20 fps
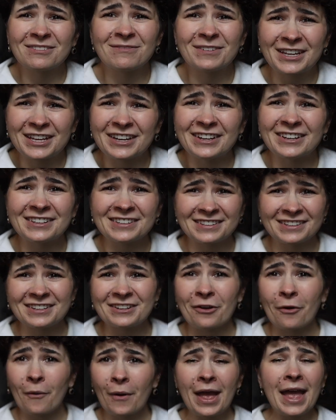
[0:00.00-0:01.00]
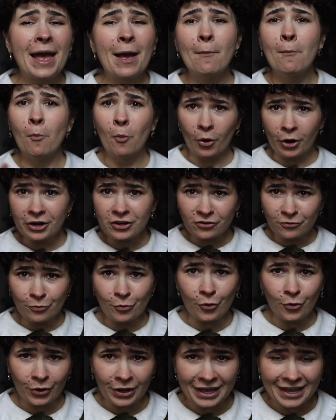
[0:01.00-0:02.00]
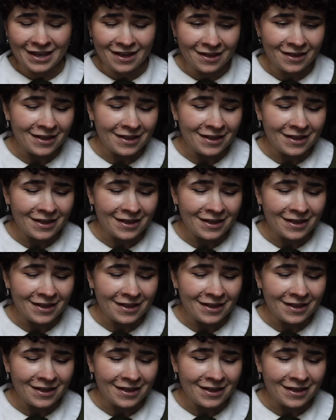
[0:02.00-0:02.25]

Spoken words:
because, you know, more is more here,